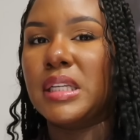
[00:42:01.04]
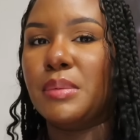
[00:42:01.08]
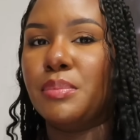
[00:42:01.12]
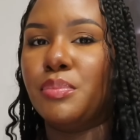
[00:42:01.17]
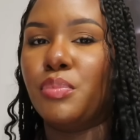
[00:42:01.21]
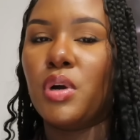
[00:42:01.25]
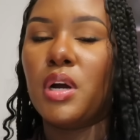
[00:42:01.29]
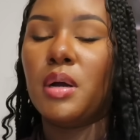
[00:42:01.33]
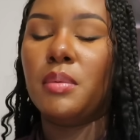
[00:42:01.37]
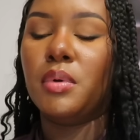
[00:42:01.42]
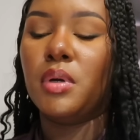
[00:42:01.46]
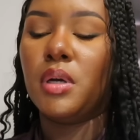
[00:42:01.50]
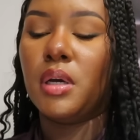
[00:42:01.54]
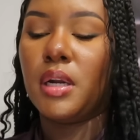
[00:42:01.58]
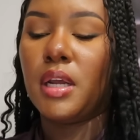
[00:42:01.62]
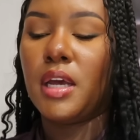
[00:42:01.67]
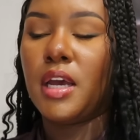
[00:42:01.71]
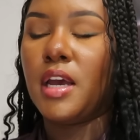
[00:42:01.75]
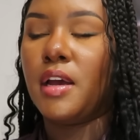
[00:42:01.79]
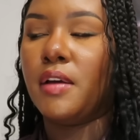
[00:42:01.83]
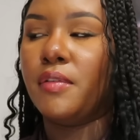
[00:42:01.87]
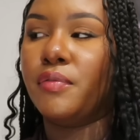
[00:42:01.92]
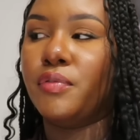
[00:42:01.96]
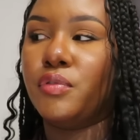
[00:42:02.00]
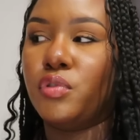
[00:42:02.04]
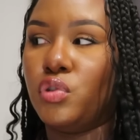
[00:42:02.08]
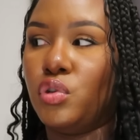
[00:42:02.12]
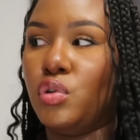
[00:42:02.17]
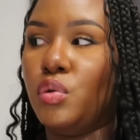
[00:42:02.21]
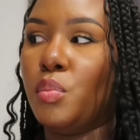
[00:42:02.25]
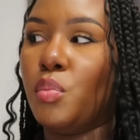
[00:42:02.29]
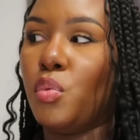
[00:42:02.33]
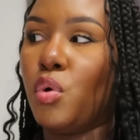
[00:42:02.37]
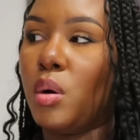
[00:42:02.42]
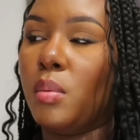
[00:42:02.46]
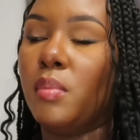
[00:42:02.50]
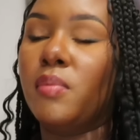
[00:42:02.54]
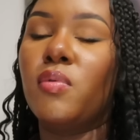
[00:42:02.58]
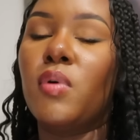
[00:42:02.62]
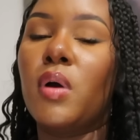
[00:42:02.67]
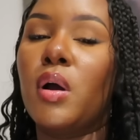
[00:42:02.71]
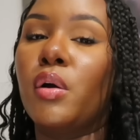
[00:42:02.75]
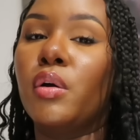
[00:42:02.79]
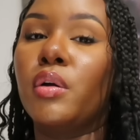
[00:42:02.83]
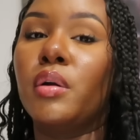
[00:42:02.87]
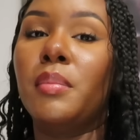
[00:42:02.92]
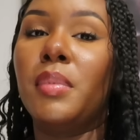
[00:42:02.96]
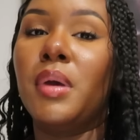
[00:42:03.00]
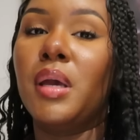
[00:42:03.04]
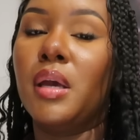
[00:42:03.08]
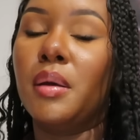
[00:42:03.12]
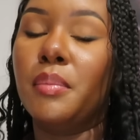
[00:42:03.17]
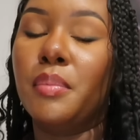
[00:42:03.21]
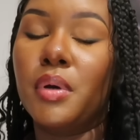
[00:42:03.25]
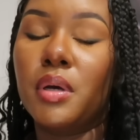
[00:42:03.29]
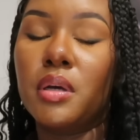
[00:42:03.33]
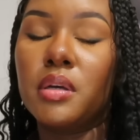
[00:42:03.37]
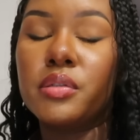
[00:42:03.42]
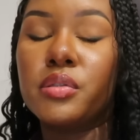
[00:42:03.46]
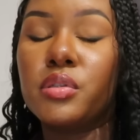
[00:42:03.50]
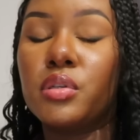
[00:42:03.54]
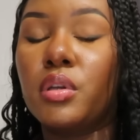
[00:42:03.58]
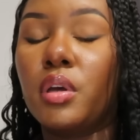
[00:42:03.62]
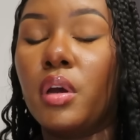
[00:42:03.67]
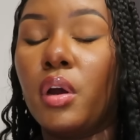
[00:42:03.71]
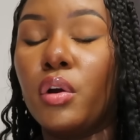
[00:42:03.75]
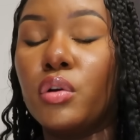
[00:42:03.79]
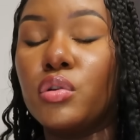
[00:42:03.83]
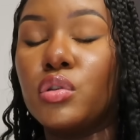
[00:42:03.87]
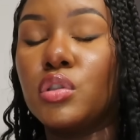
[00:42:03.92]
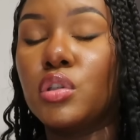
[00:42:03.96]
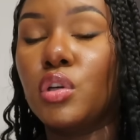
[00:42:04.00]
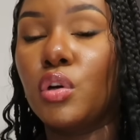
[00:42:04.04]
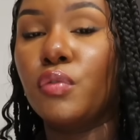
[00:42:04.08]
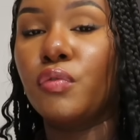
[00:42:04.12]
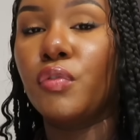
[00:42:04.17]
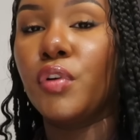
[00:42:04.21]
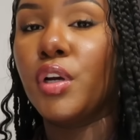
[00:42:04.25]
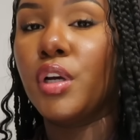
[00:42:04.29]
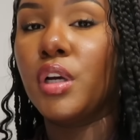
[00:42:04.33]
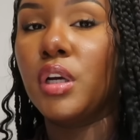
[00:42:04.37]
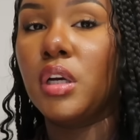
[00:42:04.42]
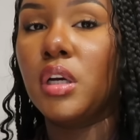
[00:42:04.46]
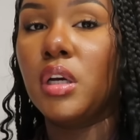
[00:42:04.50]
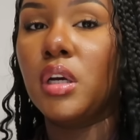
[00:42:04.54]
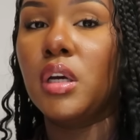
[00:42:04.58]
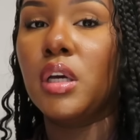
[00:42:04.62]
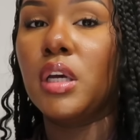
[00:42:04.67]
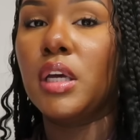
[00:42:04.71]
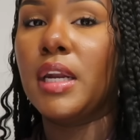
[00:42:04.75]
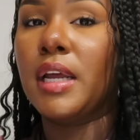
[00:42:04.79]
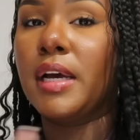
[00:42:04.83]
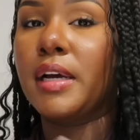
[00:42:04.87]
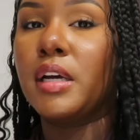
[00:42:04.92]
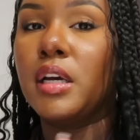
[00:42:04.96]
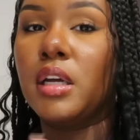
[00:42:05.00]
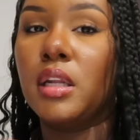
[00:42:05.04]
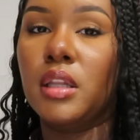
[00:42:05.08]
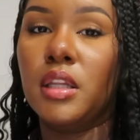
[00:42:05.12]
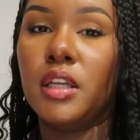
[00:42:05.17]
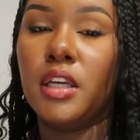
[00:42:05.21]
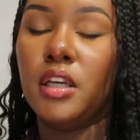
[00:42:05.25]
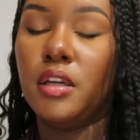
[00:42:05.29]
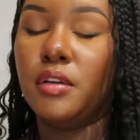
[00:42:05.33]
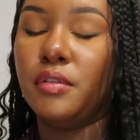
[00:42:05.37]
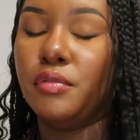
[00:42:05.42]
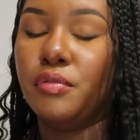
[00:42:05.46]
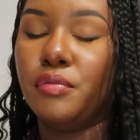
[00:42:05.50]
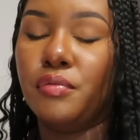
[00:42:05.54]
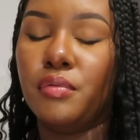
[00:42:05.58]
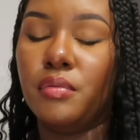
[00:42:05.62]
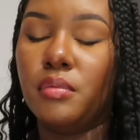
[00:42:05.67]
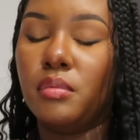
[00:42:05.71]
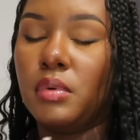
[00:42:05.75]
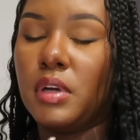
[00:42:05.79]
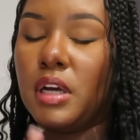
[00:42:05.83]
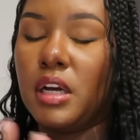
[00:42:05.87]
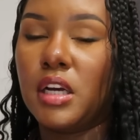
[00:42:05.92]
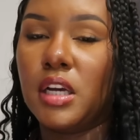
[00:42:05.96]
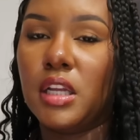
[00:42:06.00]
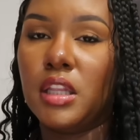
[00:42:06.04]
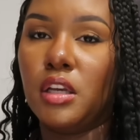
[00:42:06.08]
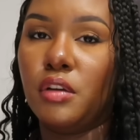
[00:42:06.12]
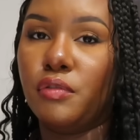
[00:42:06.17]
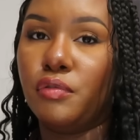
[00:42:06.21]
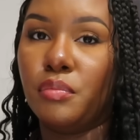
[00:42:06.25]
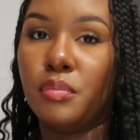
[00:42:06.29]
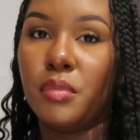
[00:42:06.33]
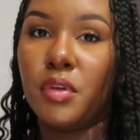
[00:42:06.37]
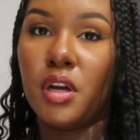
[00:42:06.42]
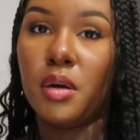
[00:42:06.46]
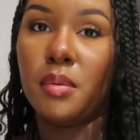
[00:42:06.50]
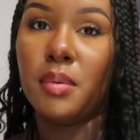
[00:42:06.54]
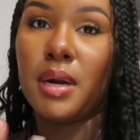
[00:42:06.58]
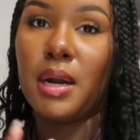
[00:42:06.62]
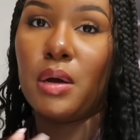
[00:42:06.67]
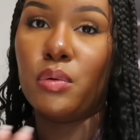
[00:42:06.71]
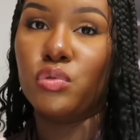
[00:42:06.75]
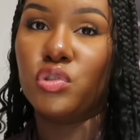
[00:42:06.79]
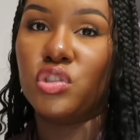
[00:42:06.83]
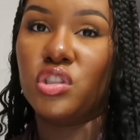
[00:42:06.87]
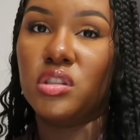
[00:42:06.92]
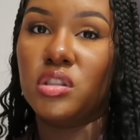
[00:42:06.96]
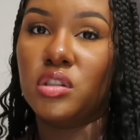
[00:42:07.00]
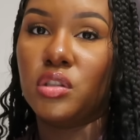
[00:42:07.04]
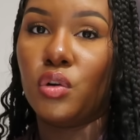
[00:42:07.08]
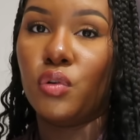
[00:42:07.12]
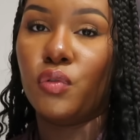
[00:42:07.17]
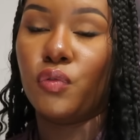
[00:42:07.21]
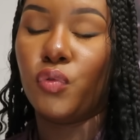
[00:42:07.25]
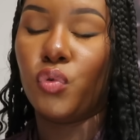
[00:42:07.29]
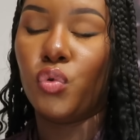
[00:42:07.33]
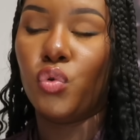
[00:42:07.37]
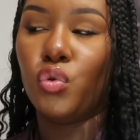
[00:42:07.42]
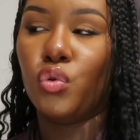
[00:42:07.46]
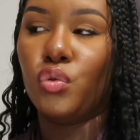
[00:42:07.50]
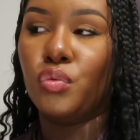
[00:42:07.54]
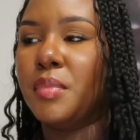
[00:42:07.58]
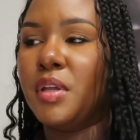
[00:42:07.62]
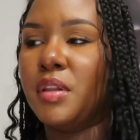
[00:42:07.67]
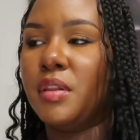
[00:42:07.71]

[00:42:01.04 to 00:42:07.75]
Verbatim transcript: I'm probably gonna have two more before I go to bed because they're so freaking good and I couldn't leave. I couldn't leave them there, but I was just so full.